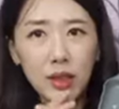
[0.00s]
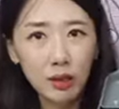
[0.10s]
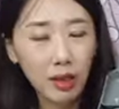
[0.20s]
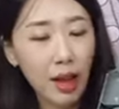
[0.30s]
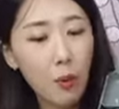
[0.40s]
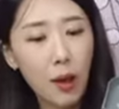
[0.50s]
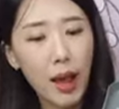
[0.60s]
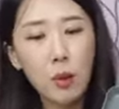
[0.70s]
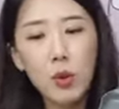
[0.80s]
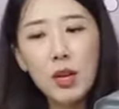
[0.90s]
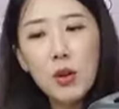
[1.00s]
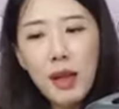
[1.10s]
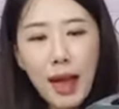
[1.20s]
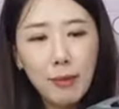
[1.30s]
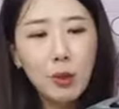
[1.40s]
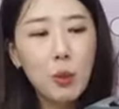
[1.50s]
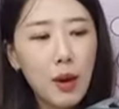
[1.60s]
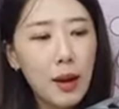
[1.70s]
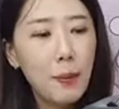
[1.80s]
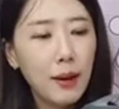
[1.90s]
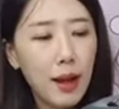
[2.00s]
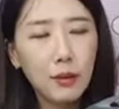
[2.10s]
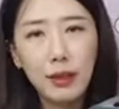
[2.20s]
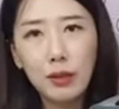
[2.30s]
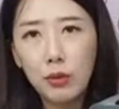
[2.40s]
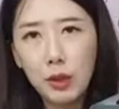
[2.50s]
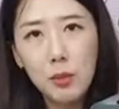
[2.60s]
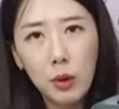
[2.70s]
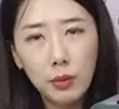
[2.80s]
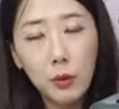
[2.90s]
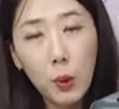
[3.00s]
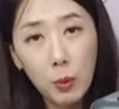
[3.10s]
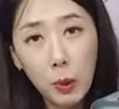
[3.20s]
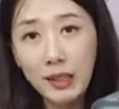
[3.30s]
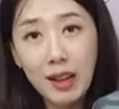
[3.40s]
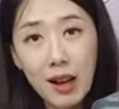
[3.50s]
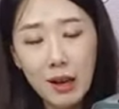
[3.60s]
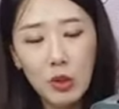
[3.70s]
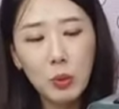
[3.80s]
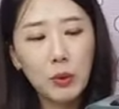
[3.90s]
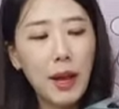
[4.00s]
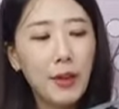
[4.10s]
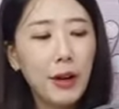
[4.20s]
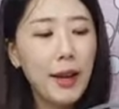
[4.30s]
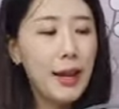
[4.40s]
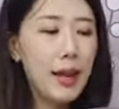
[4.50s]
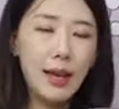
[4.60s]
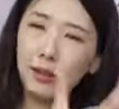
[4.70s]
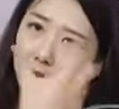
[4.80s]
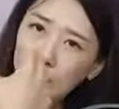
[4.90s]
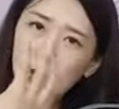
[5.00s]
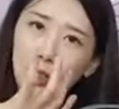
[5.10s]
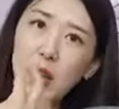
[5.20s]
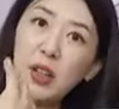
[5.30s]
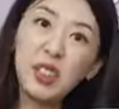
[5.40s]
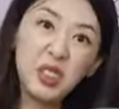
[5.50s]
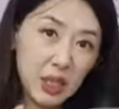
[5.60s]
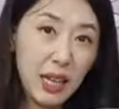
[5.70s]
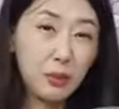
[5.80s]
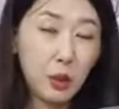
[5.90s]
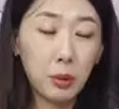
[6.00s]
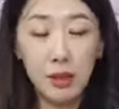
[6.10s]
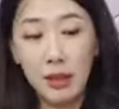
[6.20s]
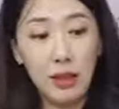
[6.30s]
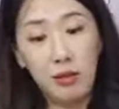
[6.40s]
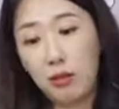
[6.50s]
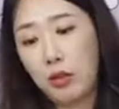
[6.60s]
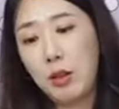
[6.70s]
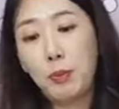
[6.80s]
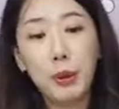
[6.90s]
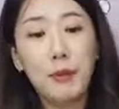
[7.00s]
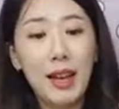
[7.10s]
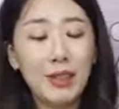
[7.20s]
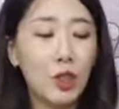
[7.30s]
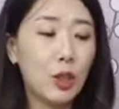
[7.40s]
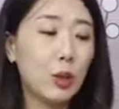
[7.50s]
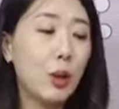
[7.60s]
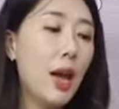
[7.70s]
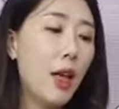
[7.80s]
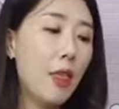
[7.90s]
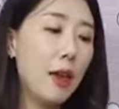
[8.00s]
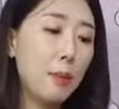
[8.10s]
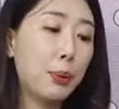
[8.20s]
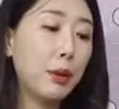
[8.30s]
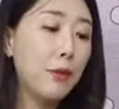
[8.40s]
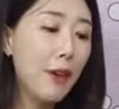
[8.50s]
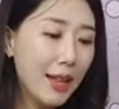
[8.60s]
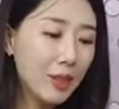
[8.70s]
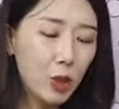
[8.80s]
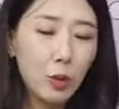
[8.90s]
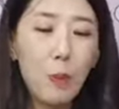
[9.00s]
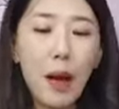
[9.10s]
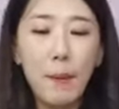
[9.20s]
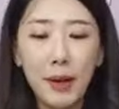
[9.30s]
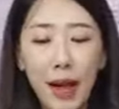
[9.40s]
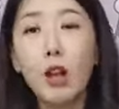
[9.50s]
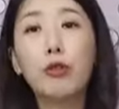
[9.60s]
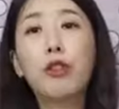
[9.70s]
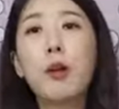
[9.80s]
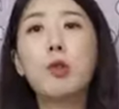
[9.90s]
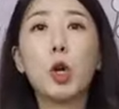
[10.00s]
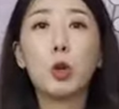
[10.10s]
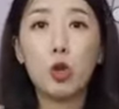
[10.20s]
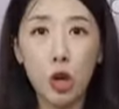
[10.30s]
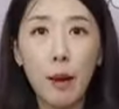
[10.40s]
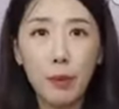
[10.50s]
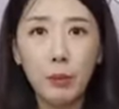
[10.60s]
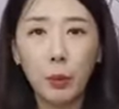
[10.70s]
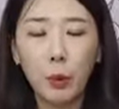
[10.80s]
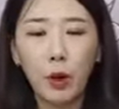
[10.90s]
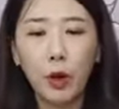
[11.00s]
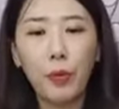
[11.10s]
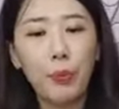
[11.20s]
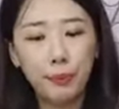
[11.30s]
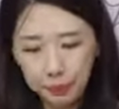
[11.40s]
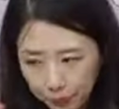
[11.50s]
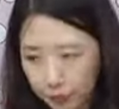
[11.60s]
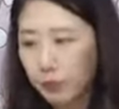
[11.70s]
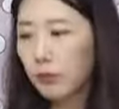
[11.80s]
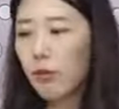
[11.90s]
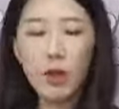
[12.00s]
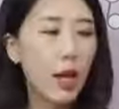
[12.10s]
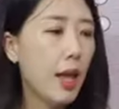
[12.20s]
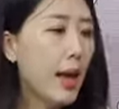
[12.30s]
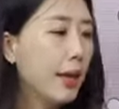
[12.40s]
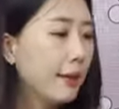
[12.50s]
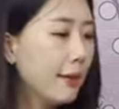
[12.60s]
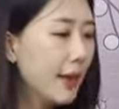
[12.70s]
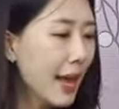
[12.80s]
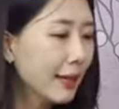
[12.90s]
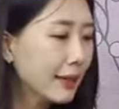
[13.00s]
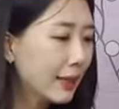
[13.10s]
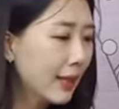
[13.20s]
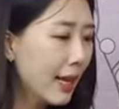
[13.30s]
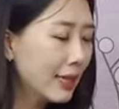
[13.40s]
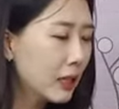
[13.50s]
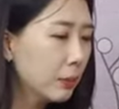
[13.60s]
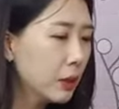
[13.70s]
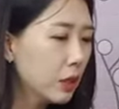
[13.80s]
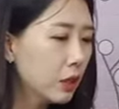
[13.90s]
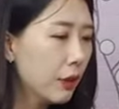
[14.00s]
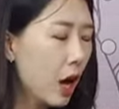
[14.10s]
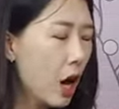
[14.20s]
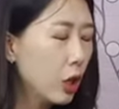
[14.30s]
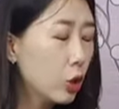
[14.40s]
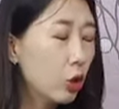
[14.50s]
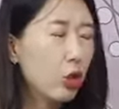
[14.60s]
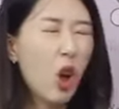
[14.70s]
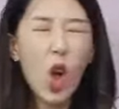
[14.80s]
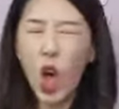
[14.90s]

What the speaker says: that way we don't have to wipe it out like 4 more times, but rather it contains all this leftover in it. It prevents to pop it out from your chopping board. Next, let's move on to,